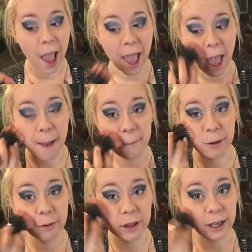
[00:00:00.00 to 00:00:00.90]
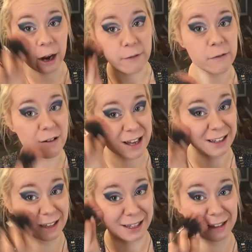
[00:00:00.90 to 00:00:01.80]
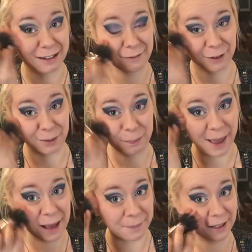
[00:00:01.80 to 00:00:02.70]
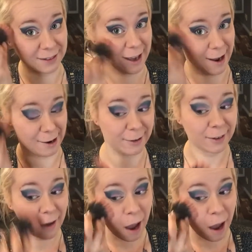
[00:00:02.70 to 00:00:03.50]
And be really careful because this stuff is pigmented.